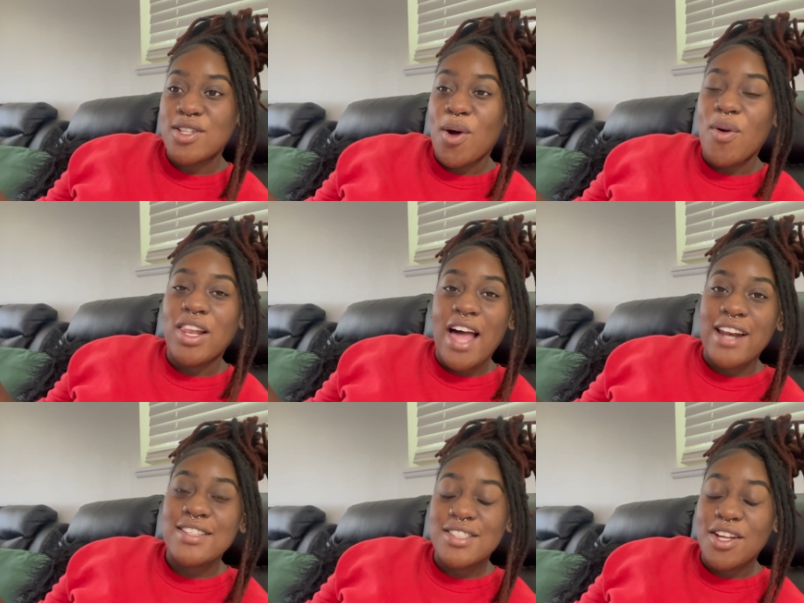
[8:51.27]
So a
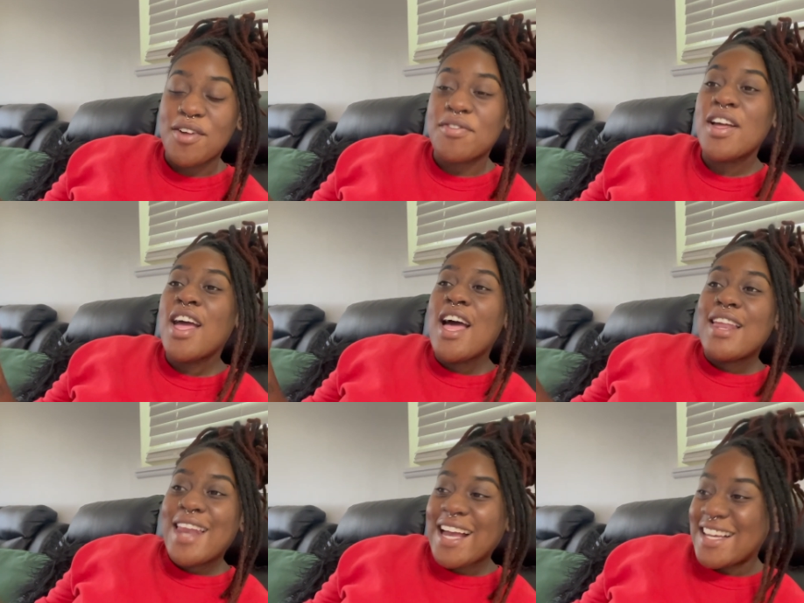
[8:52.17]
lot of stuff,
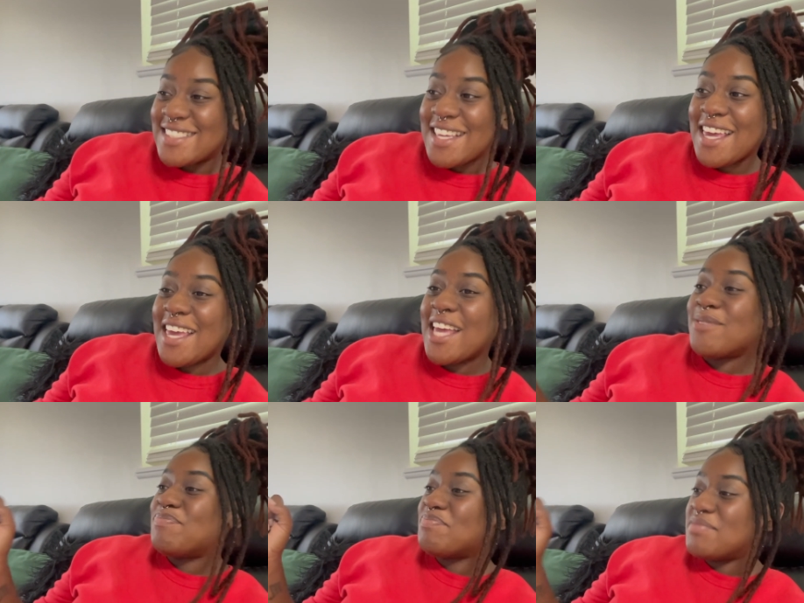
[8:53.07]
like I said,